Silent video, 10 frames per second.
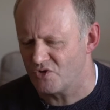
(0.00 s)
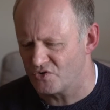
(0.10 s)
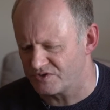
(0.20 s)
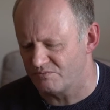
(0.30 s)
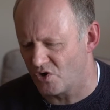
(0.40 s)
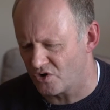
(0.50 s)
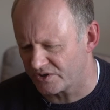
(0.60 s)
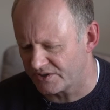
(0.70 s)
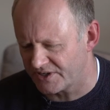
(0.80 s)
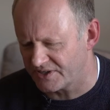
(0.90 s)
And most
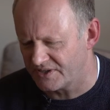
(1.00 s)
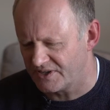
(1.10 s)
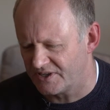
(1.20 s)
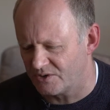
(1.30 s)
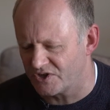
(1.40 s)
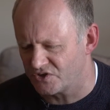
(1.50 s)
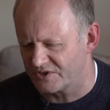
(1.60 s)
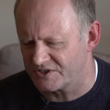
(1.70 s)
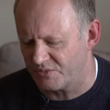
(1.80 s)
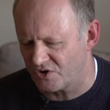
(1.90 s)
importantly, they want
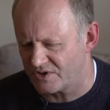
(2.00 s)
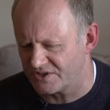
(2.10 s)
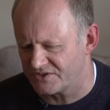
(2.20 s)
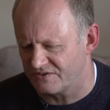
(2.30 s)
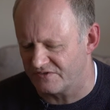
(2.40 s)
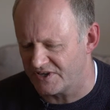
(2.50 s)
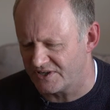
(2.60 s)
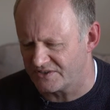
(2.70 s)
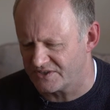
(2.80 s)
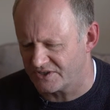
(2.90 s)
to experience the
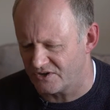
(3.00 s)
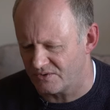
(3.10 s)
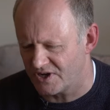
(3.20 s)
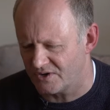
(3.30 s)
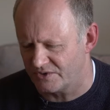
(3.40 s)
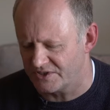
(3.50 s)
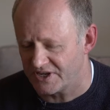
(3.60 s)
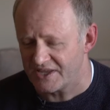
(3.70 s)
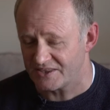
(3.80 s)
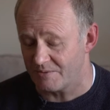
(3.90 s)
feelings that go along with
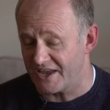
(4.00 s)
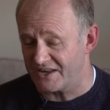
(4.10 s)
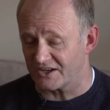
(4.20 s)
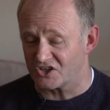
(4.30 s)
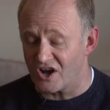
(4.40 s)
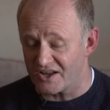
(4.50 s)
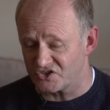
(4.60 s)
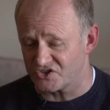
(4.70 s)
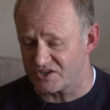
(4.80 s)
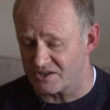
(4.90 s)
it. They may not
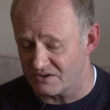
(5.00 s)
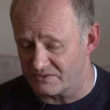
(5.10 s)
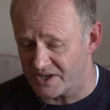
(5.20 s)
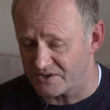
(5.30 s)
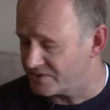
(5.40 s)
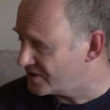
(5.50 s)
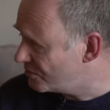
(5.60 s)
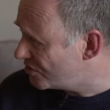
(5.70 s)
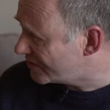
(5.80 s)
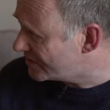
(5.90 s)
consciously know that when
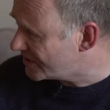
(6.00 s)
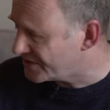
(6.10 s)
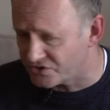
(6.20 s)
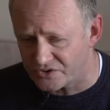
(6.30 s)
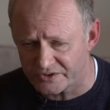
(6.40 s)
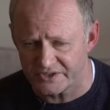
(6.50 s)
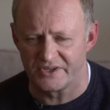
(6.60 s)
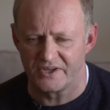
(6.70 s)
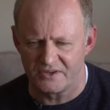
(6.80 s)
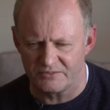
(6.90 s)
they walk in that door,
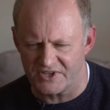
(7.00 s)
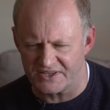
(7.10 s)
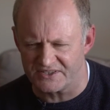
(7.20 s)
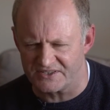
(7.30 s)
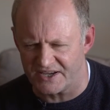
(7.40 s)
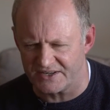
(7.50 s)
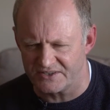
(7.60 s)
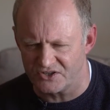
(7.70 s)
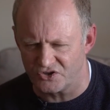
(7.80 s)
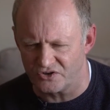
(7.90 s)
but that's exactly the